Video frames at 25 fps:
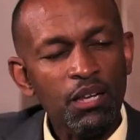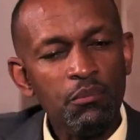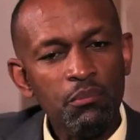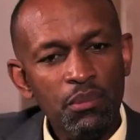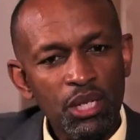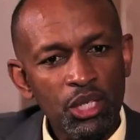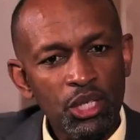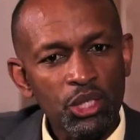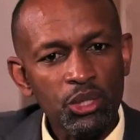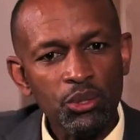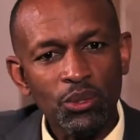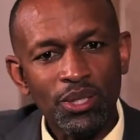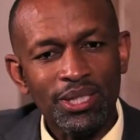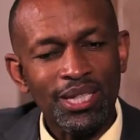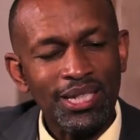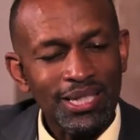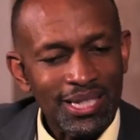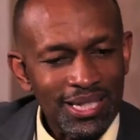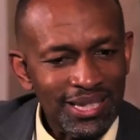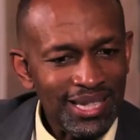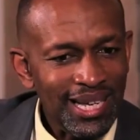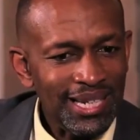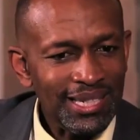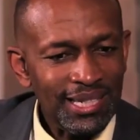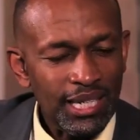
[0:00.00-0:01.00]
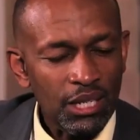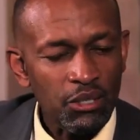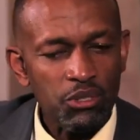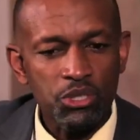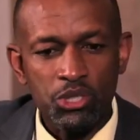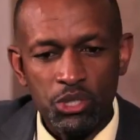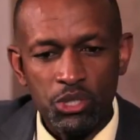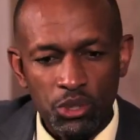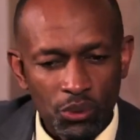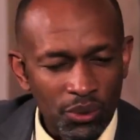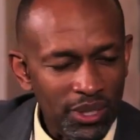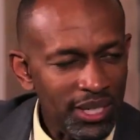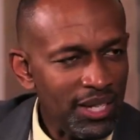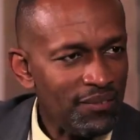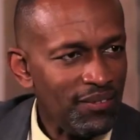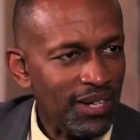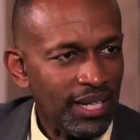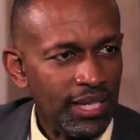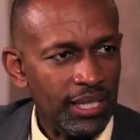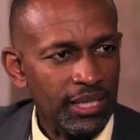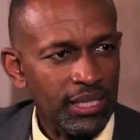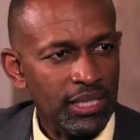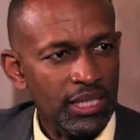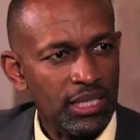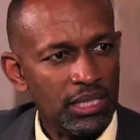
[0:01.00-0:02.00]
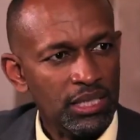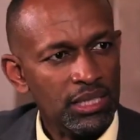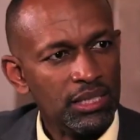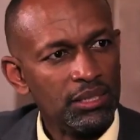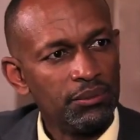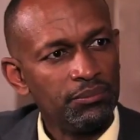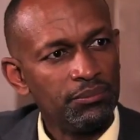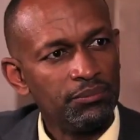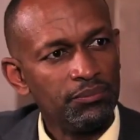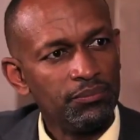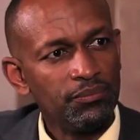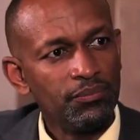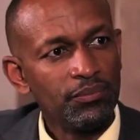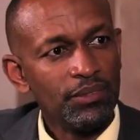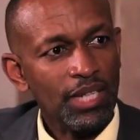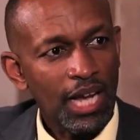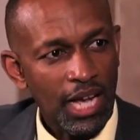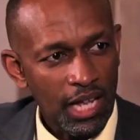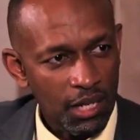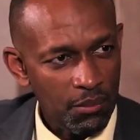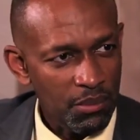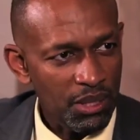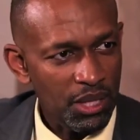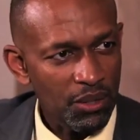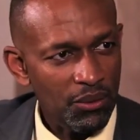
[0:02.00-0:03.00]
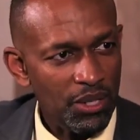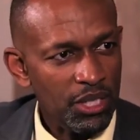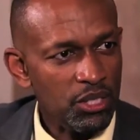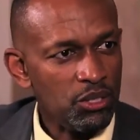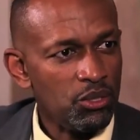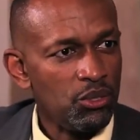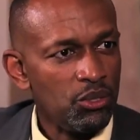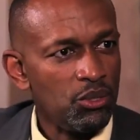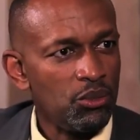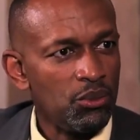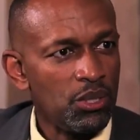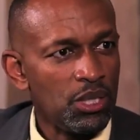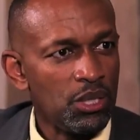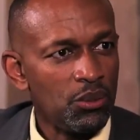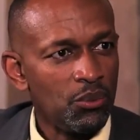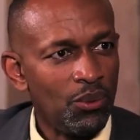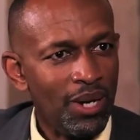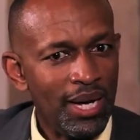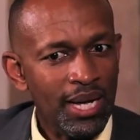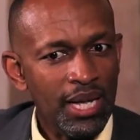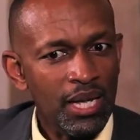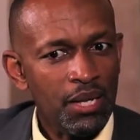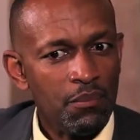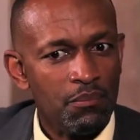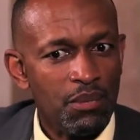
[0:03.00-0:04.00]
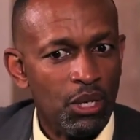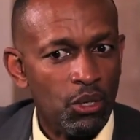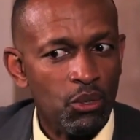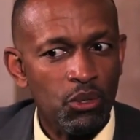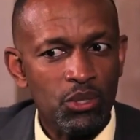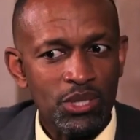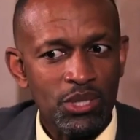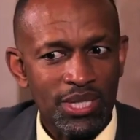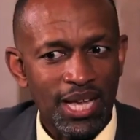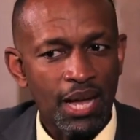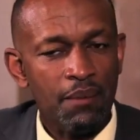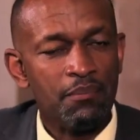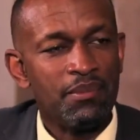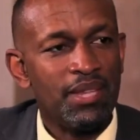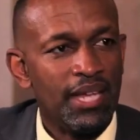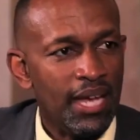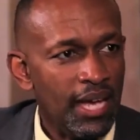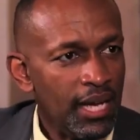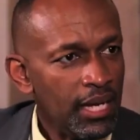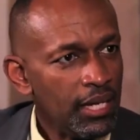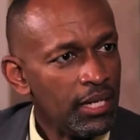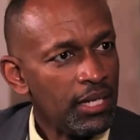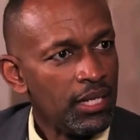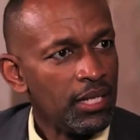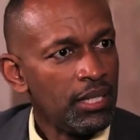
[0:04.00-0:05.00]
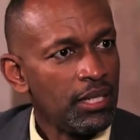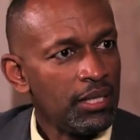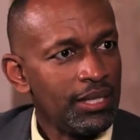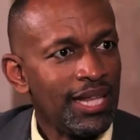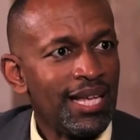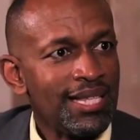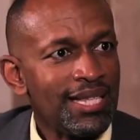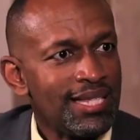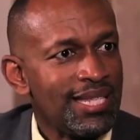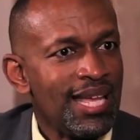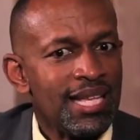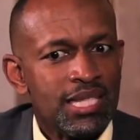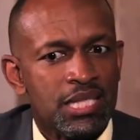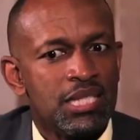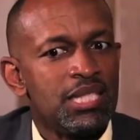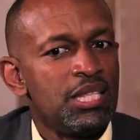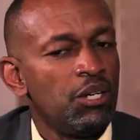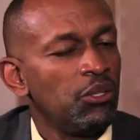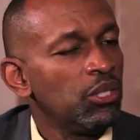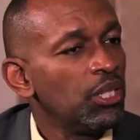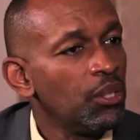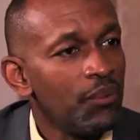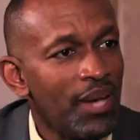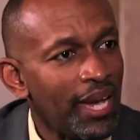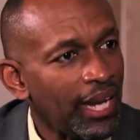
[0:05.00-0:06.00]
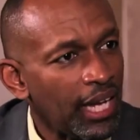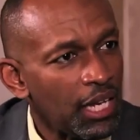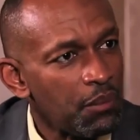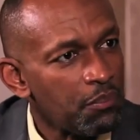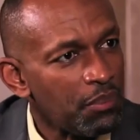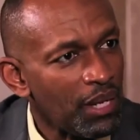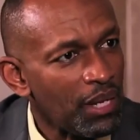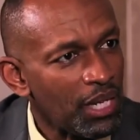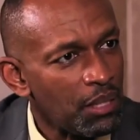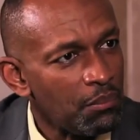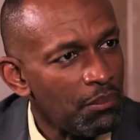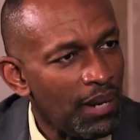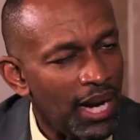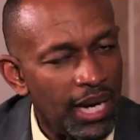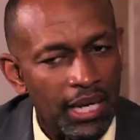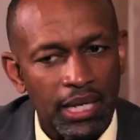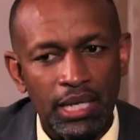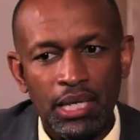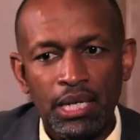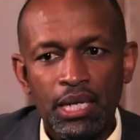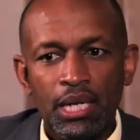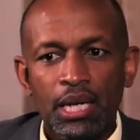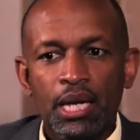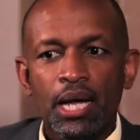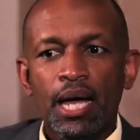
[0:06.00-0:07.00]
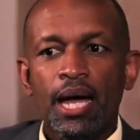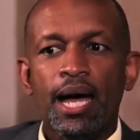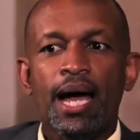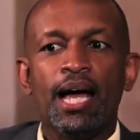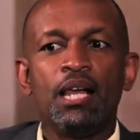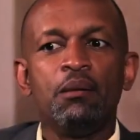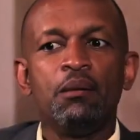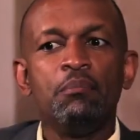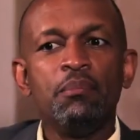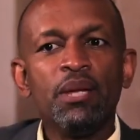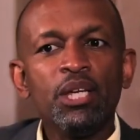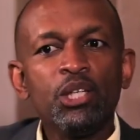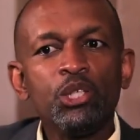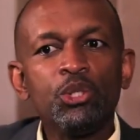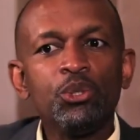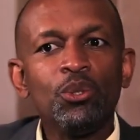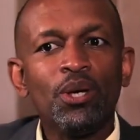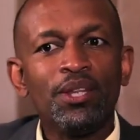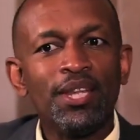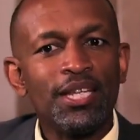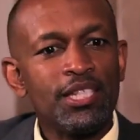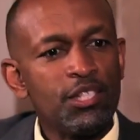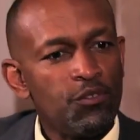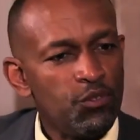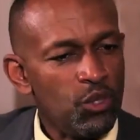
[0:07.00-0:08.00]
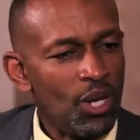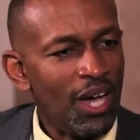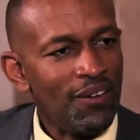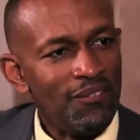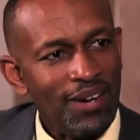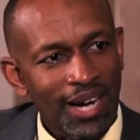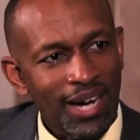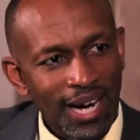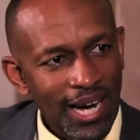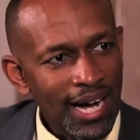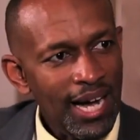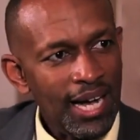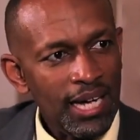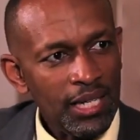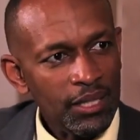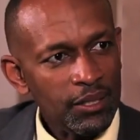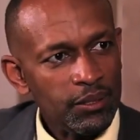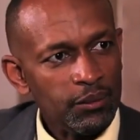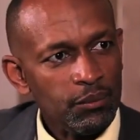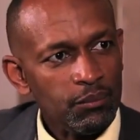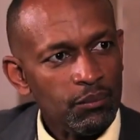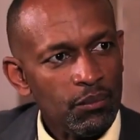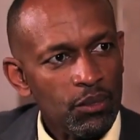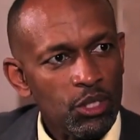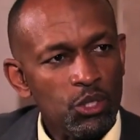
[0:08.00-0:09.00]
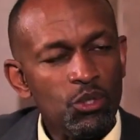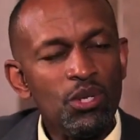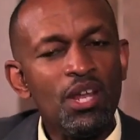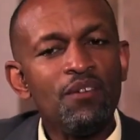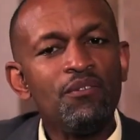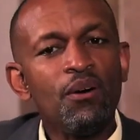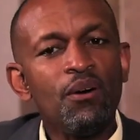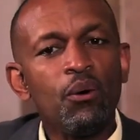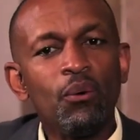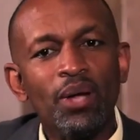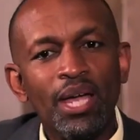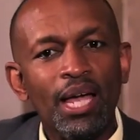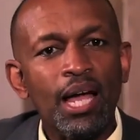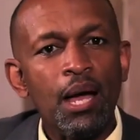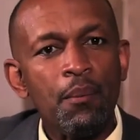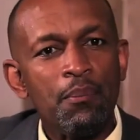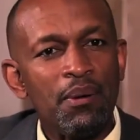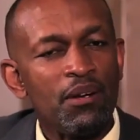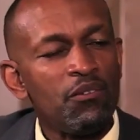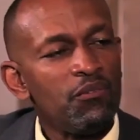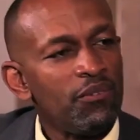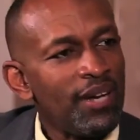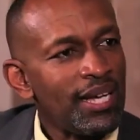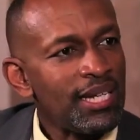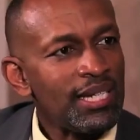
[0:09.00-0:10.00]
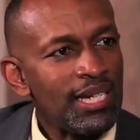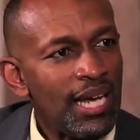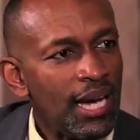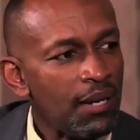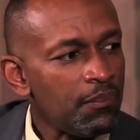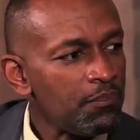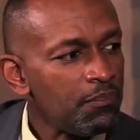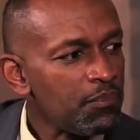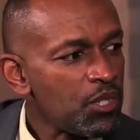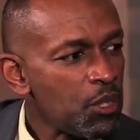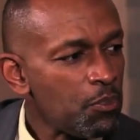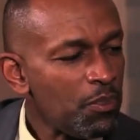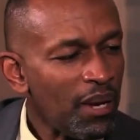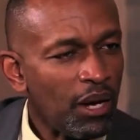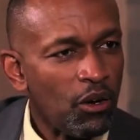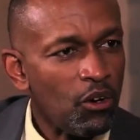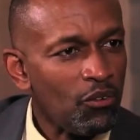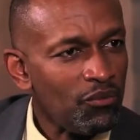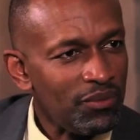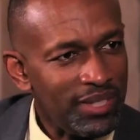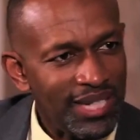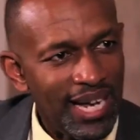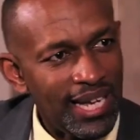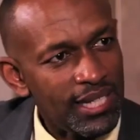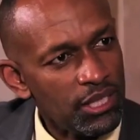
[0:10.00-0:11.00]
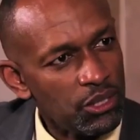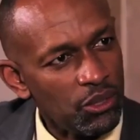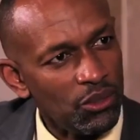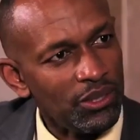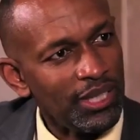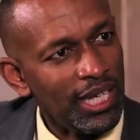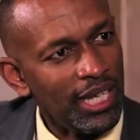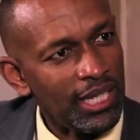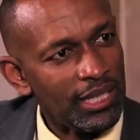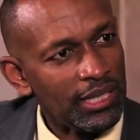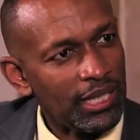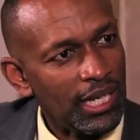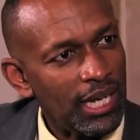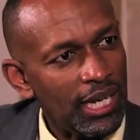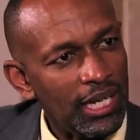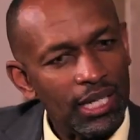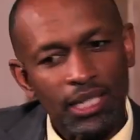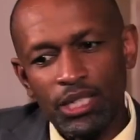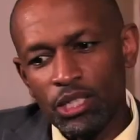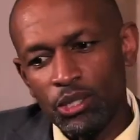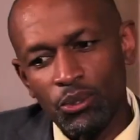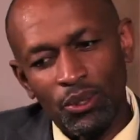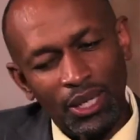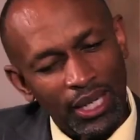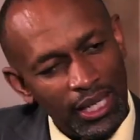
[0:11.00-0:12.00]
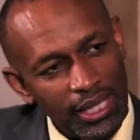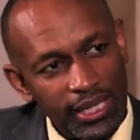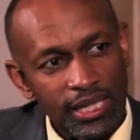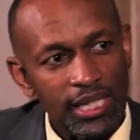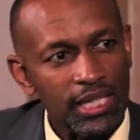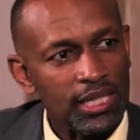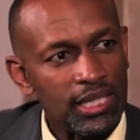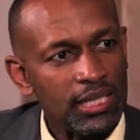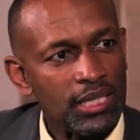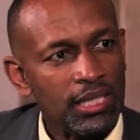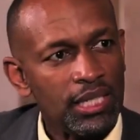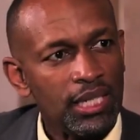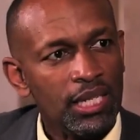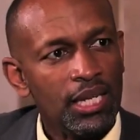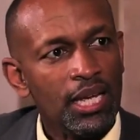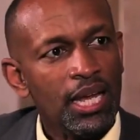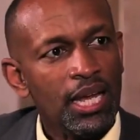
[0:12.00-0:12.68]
I'll make sure that in that house you will never clean it. I'll be the one to do it. Why? Because I'm there. That's the only way I can pay it back. I'll make sure that if you have a car, you never wake up and find a speck of dust on that car. You clean it.